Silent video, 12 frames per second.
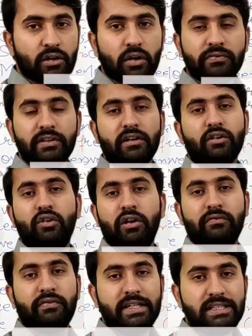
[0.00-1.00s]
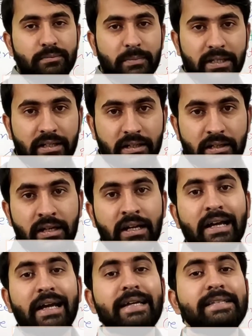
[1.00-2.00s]
of the convex mirror
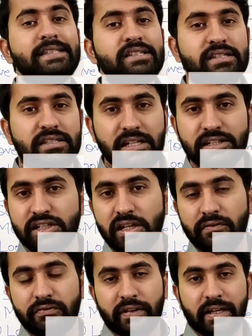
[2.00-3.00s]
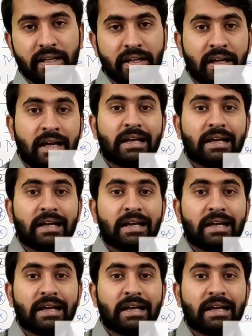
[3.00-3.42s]
in such a way